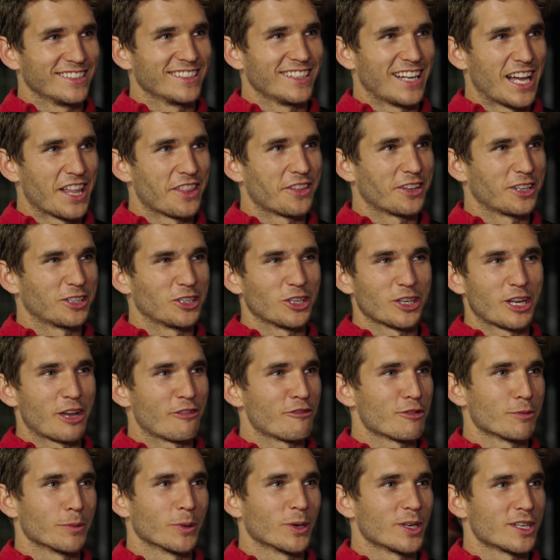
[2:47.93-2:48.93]
I think, like
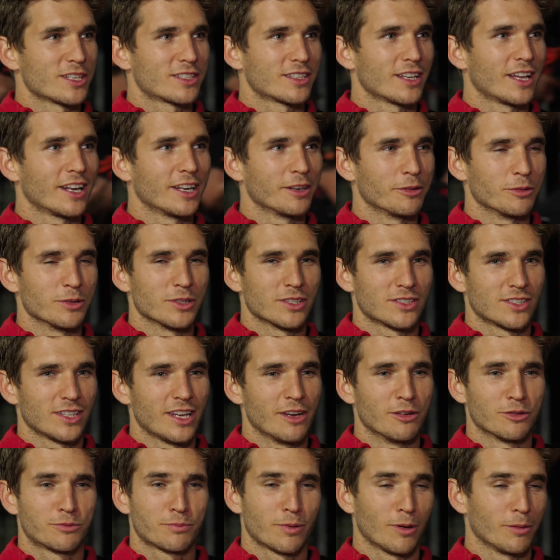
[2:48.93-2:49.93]
everybody said, it was
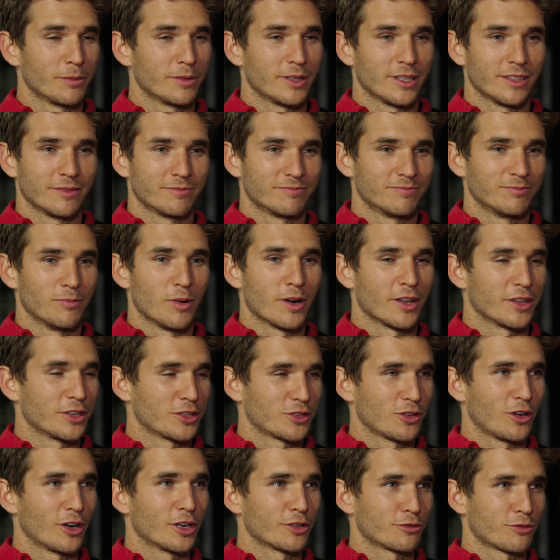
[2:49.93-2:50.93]
probably one of the
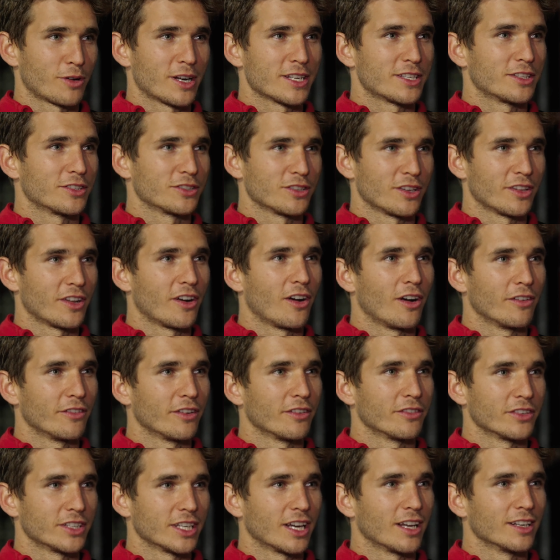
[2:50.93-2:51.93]
tightest races that I've
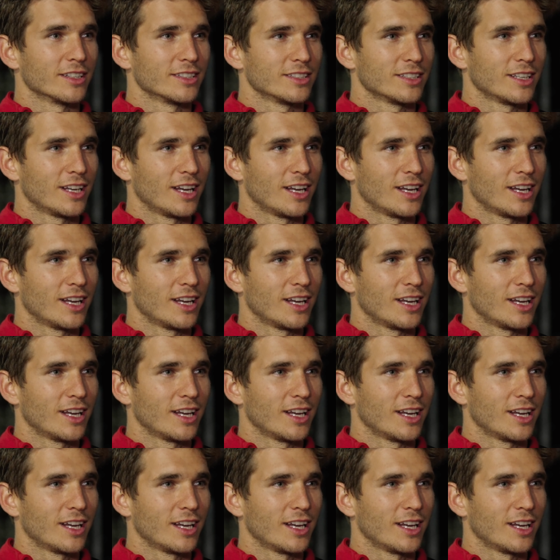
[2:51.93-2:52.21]
ever done.